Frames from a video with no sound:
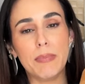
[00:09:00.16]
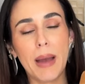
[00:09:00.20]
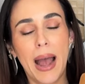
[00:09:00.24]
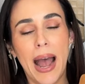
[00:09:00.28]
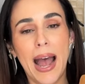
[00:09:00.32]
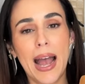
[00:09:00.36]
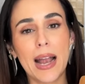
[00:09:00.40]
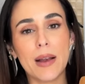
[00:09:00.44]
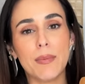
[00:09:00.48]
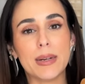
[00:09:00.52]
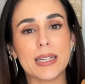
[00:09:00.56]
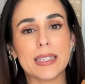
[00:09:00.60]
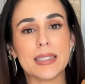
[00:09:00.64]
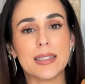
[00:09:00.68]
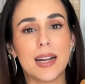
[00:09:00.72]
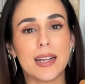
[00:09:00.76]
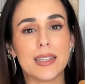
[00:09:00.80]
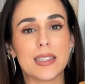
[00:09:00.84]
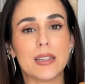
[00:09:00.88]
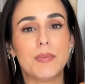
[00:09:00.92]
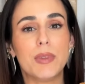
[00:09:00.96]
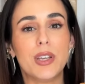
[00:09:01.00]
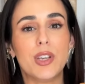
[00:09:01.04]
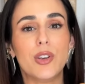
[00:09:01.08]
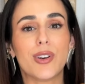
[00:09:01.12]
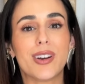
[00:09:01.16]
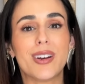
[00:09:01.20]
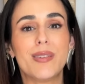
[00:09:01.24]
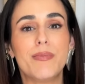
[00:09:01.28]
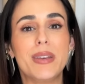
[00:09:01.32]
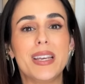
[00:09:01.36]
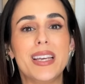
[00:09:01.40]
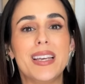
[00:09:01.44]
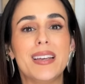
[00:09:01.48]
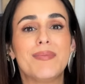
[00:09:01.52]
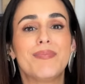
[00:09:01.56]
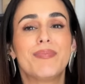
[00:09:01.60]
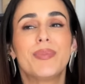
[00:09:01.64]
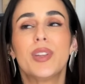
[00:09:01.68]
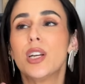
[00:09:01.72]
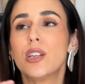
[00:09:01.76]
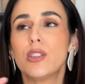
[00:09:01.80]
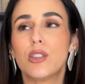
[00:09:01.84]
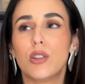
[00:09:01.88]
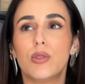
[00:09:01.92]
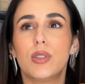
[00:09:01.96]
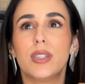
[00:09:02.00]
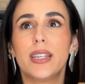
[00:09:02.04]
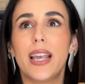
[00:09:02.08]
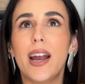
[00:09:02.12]
bag, but it's not something you're gonna be
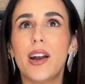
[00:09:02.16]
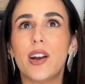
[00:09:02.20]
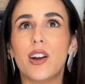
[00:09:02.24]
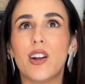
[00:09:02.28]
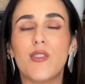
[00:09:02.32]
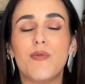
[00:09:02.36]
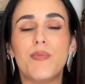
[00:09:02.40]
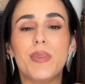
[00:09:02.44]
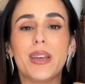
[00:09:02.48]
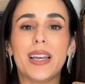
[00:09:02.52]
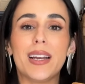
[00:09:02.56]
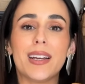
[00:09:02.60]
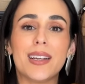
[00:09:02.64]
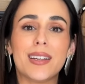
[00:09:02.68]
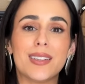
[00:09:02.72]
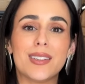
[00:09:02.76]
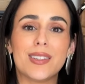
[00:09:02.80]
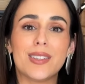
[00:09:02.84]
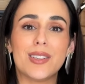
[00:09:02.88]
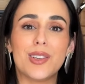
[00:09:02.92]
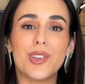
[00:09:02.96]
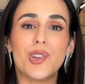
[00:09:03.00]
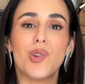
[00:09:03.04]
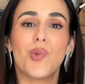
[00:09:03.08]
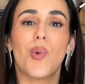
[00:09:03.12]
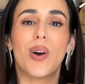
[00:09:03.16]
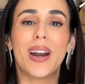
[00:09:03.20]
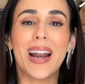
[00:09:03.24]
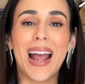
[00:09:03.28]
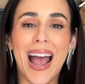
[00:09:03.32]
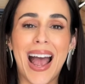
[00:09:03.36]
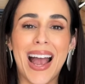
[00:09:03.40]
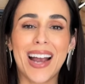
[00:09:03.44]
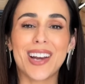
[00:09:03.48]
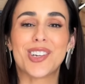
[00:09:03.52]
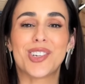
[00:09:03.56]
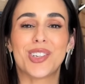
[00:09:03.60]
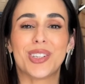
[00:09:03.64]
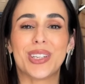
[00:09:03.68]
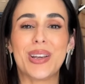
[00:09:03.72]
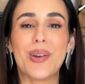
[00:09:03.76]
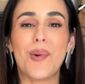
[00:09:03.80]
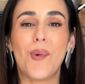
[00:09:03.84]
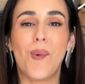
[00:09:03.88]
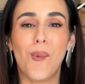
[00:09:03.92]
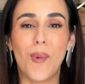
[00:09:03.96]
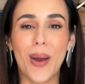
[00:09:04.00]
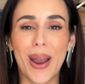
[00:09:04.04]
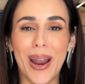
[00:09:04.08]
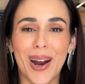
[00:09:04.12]
so scared of because you wanna actually
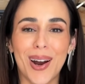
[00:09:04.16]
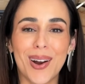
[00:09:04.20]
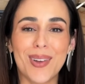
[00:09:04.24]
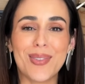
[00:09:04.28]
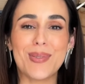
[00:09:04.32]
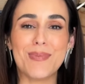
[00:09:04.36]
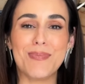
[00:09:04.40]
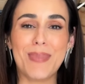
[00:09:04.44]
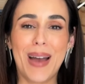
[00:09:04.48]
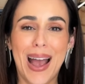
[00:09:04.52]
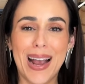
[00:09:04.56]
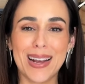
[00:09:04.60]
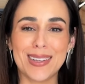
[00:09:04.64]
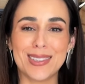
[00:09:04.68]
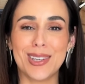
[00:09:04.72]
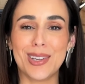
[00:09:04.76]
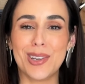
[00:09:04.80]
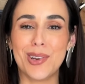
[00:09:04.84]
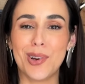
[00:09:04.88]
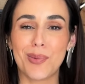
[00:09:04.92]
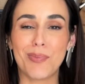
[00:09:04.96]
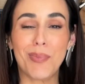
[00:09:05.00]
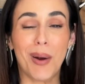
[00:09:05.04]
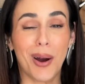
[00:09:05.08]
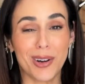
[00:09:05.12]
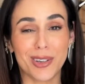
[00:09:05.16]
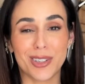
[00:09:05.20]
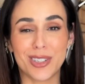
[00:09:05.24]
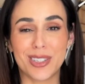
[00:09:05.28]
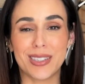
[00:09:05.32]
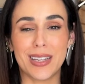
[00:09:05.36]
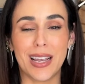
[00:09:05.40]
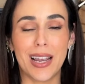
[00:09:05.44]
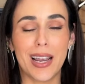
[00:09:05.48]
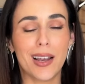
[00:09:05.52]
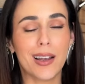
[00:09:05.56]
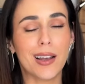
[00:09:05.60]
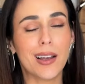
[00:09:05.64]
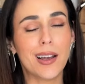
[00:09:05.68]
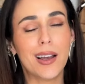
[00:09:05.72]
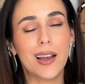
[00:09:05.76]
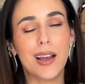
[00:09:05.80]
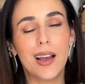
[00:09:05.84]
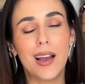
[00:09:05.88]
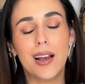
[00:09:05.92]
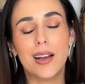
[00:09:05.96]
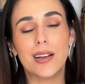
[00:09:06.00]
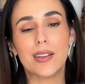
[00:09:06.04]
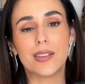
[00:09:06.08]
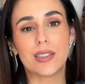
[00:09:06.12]
wear the bags that you're purchasing.
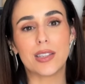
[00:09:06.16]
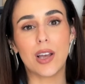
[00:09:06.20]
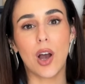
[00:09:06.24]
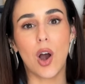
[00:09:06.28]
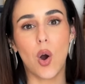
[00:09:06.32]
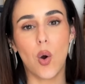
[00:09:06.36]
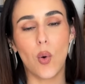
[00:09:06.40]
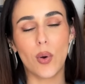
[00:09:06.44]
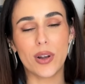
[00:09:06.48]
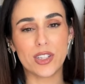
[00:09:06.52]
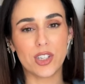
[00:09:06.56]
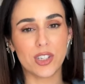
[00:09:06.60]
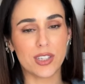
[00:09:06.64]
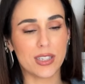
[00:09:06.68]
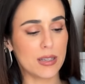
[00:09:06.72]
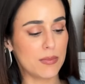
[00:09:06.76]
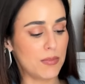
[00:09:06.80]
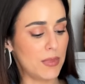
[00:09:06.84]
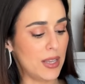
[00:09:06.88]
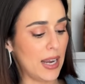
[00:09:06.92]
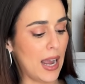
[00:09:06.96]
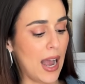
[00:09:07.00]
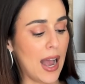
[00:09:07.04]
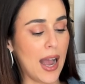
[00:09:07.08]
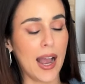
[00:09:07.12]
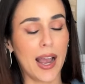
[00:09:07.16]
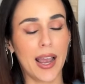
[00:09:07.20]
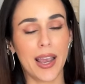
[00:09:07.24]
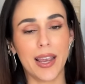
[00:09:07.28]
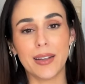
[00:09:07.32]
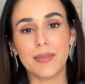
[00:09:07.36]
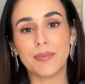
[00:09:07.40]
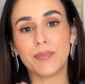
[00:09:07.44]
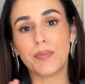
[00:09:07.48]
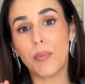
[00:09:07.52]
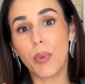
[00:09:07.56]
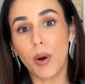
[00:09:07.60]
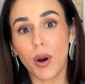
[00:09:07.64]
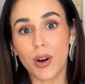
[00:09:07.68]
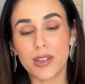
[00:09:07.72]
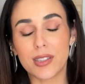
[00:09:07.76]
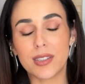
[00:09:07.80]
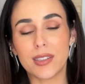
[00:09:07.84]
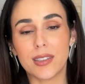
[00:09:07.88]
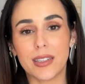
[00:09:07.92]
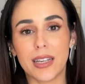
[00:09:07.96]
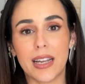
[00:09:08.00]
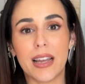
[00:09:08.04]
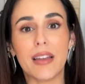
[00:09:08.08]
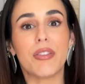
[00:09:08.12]
So it's just something I
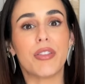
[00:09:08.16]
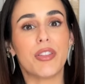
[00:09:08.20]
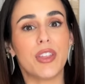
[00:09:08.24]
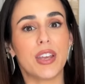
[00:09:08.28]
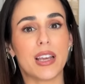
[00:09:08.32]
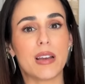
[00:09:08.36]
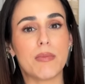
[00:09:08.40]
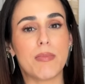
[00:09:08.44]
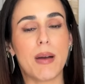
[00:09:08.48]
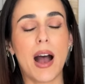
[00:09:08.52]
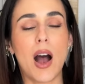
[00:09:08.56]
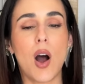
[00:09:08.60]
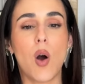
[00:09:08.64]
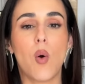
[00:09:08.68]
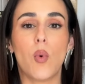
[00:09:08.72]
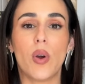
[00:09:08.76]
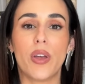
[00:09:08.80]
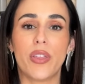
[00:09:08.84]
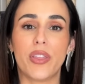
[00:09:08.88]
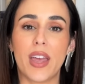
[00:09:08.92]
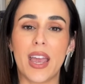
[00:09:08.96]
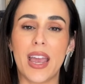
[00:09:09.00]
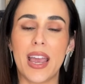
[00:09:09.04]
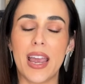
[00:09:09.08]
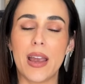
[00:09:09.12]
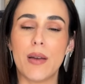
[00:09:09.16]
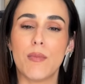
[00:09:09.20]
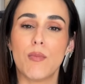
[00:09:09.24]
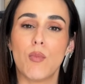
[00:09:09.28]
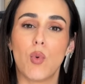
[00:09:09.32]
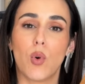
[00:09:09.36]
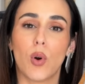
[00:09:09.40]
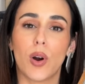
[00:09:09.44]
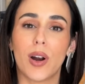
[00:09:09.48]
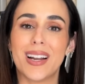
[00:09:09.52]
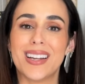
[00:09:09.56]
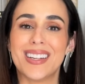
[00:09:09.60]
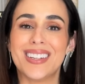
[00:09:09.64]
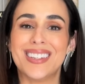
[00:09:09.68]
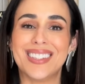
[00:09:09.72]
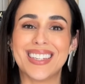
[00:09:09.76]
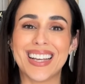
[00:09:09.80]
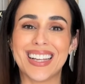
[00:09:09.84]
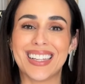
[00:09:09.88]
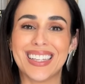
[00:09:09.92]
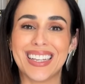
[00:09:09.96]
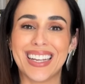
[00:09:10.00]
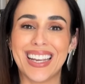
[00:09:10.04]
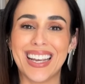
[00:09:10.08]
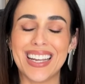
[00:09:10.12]
personally think about with a more
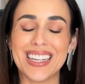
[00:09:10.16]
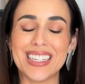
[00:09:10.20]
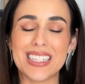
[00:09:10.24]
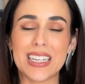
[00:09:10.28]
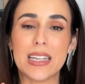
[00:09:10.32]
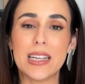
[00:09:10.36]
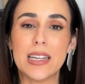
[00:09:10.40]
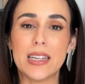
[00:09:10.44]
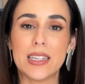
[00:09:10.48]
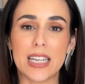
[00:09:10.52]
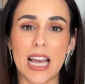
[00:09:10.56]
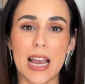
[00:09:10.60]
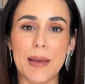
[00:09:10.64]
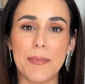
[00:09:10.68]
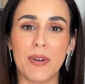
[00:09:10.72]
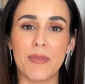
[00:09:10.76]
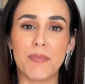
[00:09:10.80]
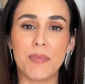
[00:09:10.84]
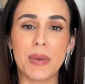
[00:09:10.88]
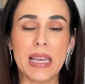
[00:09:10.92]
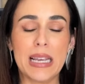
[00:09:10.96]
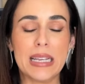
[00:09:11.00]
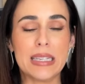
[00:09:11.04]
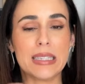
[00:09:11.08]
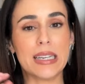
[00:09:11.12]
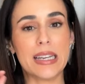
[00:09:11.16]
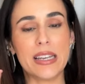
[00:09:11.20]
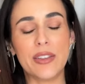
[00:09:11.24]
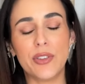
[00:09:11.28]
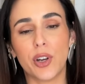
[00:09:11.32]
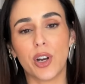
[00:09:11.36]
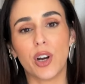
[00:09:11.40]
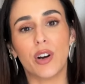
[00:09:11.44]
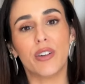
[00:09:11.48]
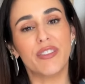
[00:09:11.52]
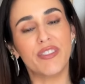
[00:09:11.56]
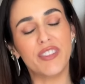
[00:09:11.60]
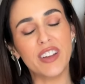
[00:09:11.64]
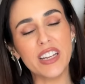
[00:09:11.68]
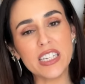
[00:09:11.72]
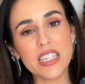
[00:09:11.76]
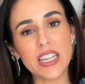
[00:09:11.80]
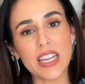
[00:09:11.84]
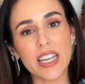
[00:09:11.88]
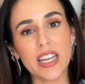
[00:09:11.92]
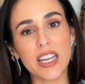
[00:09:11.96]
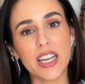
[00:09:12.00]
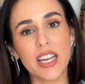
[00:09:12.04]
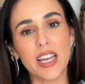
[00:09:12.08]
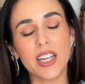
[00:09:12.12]
delicate type of piece to either go
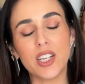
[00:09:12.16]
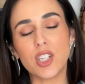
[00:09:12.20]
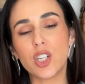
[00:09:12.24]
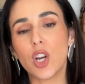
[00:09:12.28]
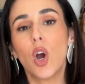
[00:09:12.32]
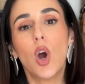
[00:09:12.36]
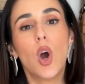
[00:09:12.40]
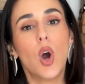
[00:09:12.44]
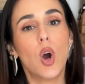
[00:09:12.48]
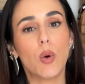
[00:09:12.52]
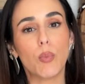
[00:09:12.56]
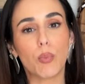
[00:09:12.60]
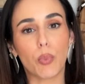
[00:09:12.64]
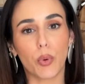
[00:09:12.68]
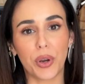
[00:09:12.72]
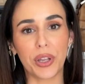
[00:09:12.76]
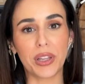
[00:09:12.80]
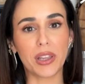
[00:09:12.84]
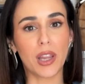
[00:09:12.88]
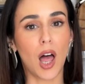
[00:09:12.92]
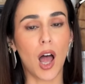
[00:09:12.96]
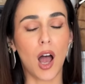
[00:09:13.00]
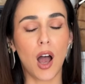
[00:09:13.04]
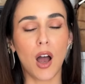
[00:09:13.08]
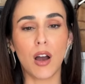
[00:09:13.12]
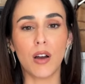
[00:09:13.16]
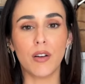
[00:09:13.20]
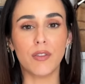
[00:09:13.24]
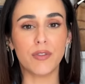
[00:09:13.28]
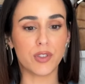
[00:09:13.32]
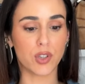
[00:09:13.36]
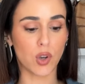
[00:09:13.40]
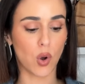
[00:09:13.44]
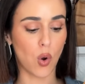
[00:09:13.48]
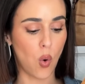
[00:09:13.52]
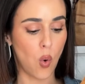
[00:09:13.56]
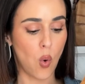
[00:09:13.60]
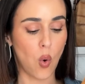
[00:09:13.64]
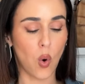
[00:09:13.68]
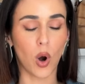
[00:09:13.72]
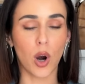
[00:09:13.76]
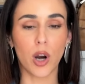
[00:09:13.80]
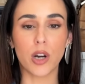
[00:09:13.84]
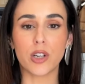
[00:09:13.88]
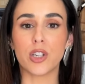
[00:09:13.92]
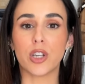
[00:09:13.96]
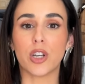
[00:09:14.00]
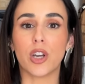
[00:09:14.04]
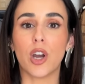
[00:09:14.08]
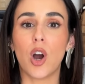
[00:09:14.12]
vintage, pre-loved, or
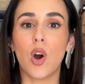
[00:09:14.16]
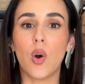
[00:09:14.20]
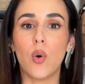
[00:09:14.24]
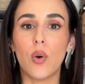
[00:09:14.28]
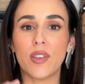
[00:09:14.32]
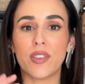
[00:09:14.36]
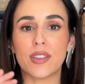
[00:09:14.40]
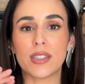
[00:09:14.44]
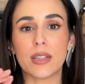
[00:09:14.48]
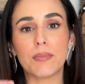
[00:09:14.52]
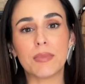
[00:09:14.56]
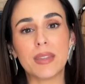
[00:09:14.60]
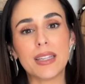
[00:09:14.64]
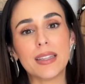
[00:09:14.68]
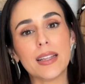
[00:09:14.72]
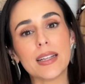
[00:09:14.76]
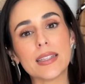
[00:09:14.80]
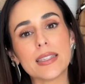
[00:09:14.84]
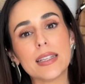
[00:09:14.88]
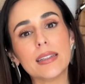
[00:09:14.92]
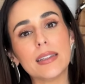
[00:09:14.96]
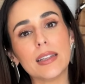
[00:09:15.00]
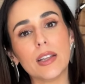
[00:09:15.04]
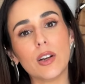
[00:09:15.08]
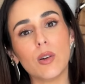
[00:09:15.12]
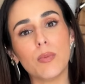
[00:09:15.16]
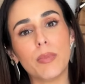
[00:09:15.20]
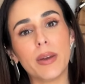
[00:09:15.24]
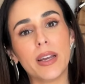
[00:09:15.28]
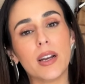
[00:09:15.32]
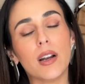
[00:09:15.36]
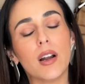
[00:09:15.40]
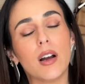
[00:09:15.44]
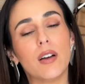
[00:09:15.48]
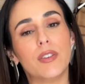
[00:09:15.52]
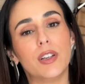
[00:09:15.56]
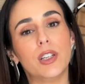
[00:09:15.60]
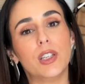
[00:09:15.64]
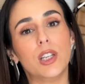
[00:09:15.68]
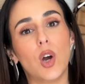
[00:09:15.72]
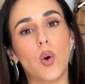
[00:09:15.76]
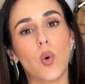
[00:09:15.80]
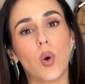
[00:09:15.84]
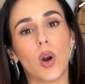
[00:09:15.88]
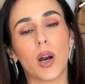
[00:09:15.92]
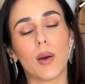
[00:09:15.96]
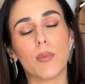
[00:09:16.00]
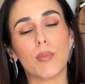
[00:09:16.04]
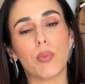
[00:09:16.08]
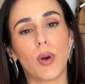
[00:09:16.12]
to go with something that's a little bit of a
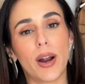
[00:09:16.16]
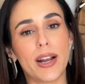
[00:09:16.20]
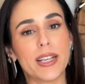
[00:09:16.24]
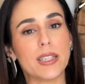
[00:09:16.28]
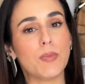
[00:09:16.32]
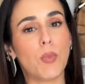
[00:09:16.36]
lower price